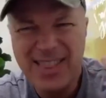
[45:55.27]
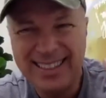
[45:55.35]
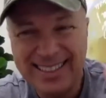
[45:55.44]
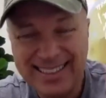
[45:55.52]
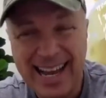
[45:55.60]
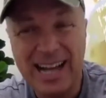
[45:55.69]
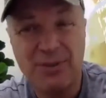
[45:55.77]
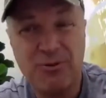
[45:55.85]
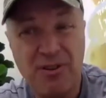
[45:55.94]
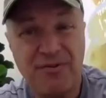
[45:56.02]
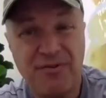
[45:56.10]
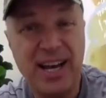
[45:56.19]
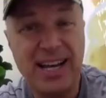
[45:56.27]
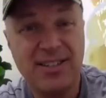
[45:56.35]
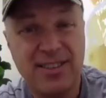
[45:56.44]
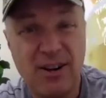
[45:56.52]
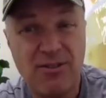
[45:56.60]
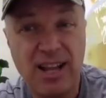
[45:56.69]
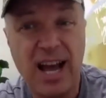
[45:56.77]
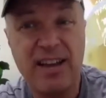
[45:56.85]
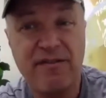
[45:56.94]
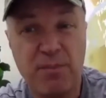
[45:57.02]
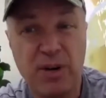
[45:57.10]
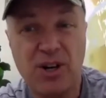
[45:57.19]
sacrificed their
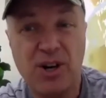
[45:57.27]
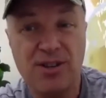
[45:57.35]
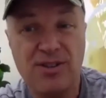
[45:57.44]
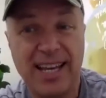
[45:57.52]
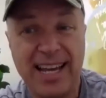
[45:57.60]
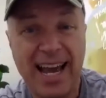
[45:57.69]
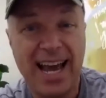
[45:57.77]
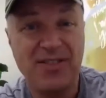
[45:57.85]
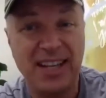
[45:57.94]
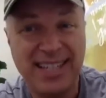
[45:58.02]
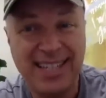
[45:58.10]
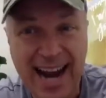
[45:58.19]
life because they had the